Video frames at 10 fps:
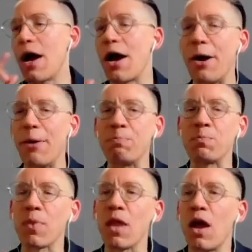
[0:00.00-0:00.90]
Um,
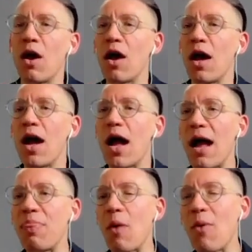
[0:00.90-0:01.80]

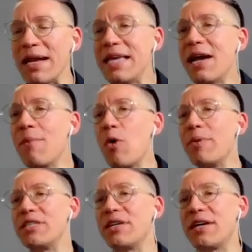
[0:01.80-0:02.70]
I want to take a
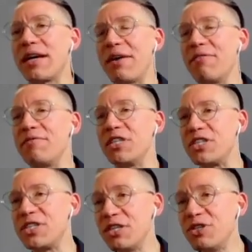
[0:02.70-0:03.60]
moment to kind of to
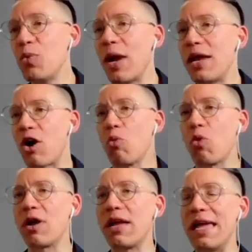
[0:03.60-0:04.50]
situate our
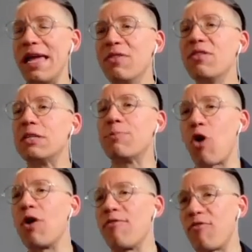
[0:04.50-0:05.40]
work in this
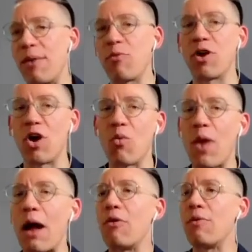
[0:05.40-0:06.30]
broader framework
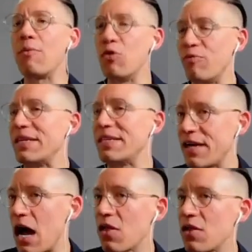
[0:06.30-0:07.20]
around movement
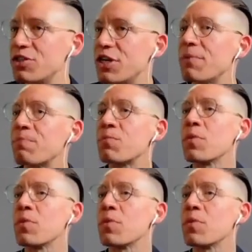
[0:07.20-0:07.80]
ecology.